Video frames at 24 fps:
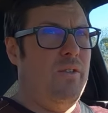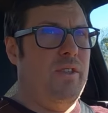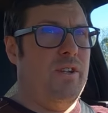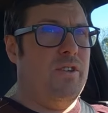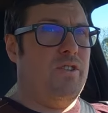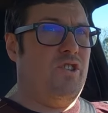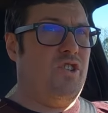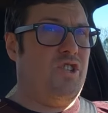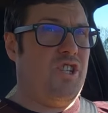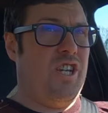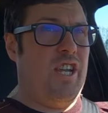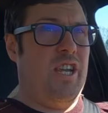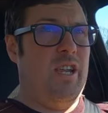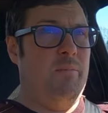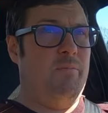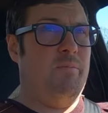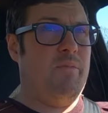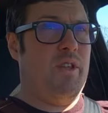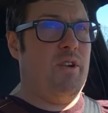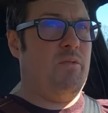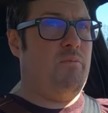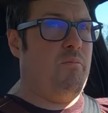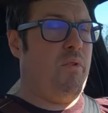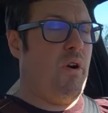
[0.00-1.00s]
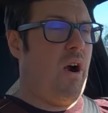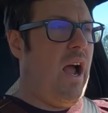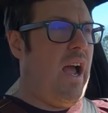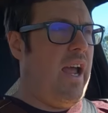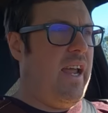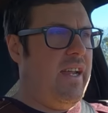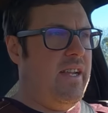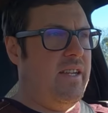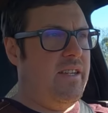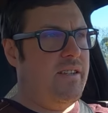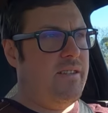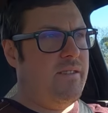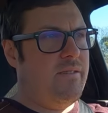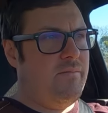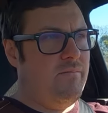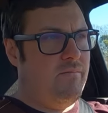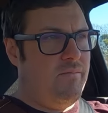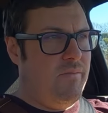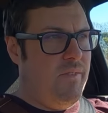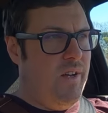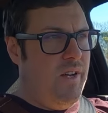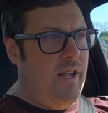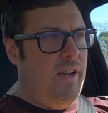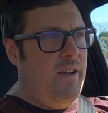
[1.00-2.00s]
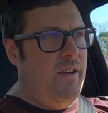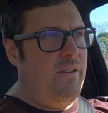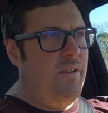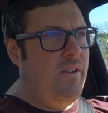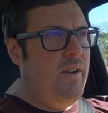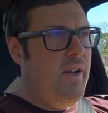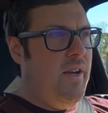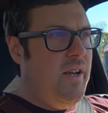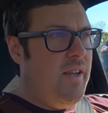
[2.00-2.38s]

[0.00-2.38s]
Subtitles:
They're cheap, they're bright, you know,